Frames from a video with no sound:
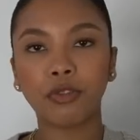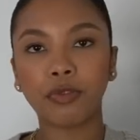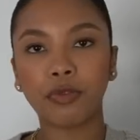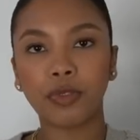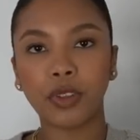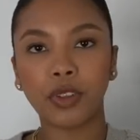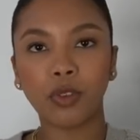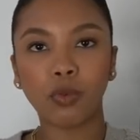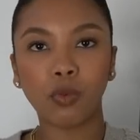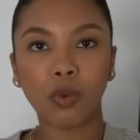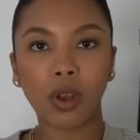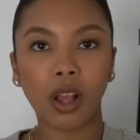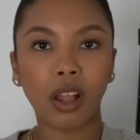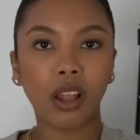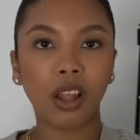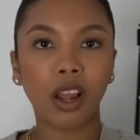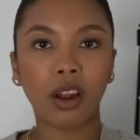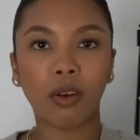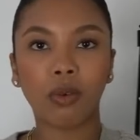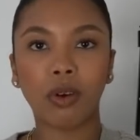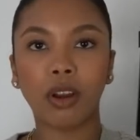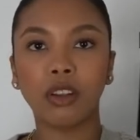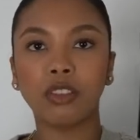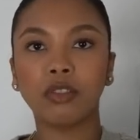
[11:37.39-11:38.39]
fit well
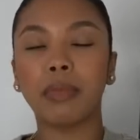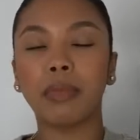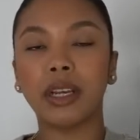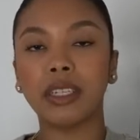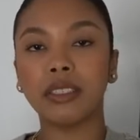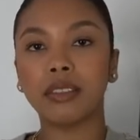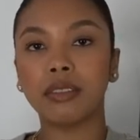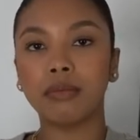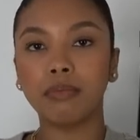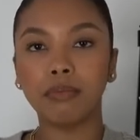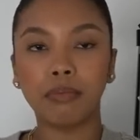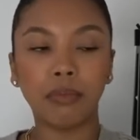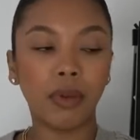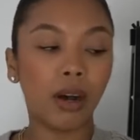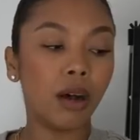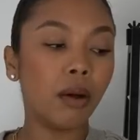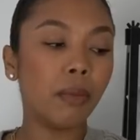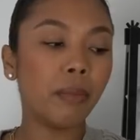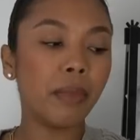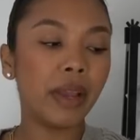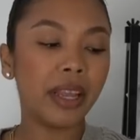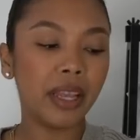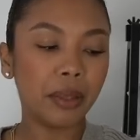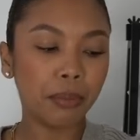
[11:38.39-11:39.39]
around my
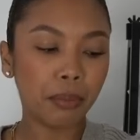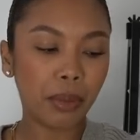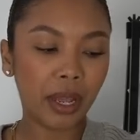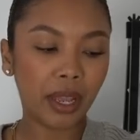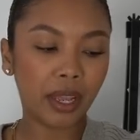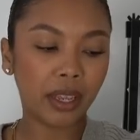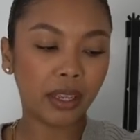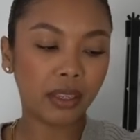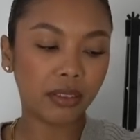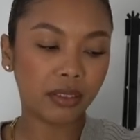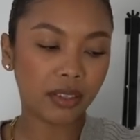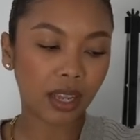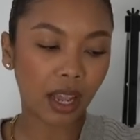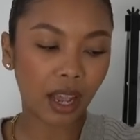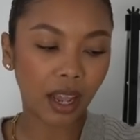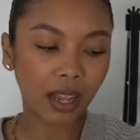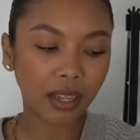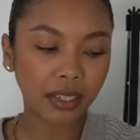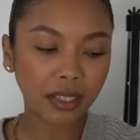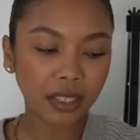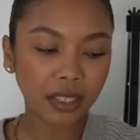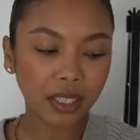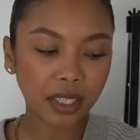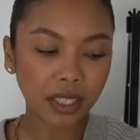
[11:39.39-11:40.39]
bum and my
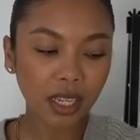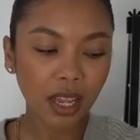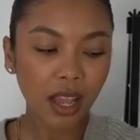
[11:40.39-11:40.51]
thighs